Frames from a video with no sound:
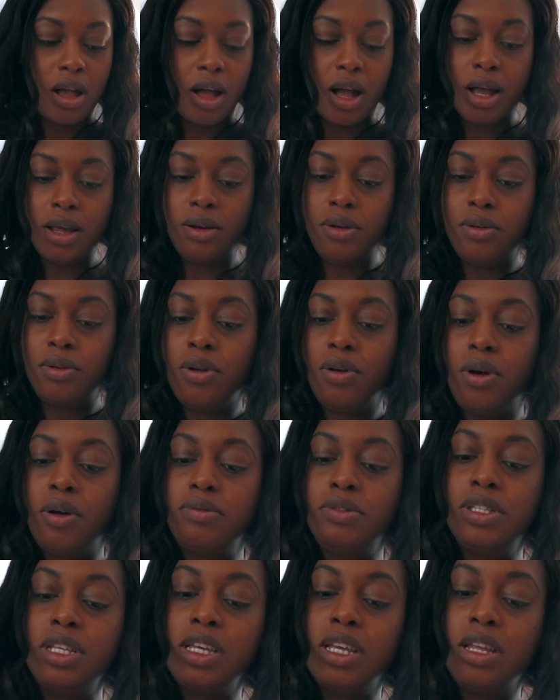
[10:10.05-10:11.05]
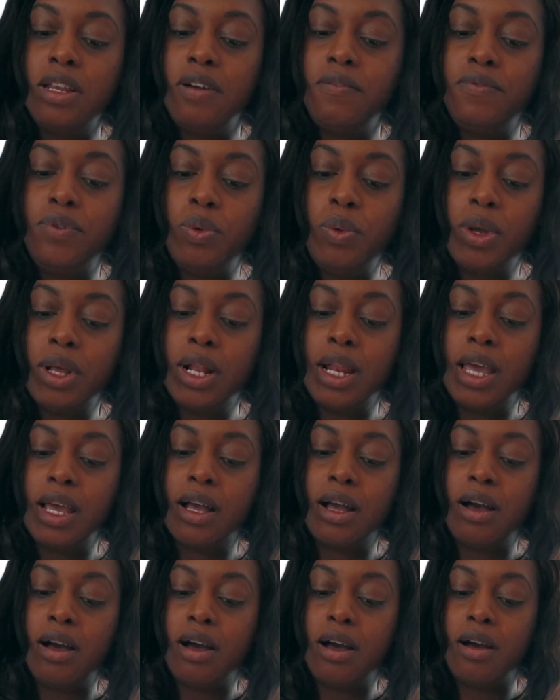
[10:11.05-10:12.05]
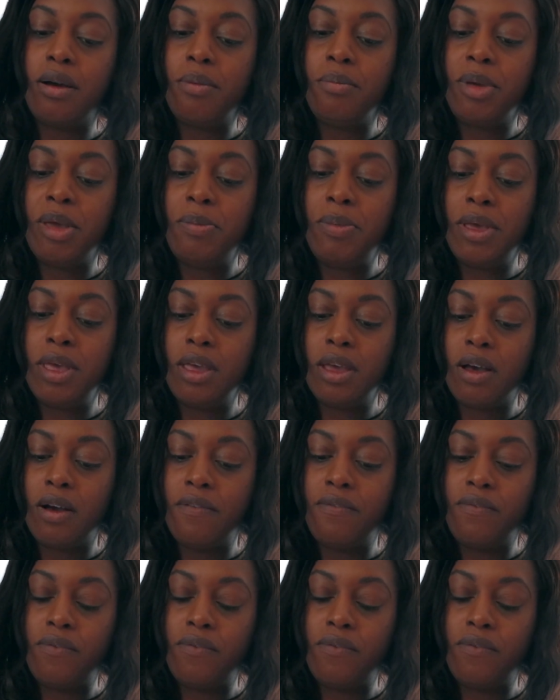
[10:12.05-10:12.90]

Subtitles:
I don't know, I was thinking of doing like maybe